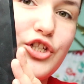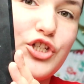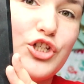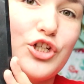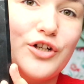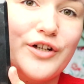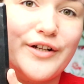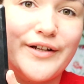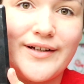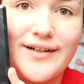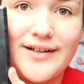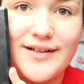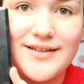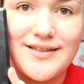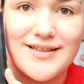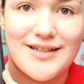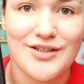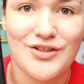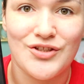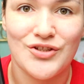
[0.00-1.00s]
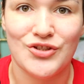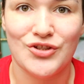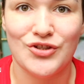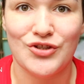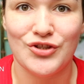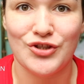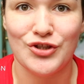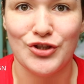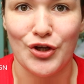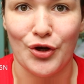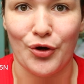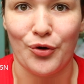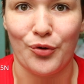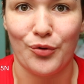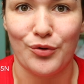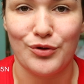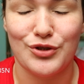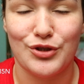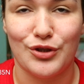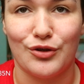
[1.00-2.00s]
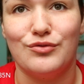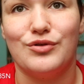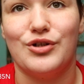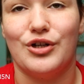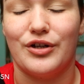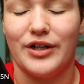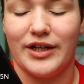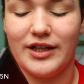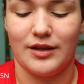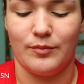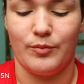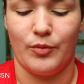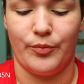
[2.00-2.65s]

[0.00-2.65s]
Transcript: dirty it is. It's so, so dirty at the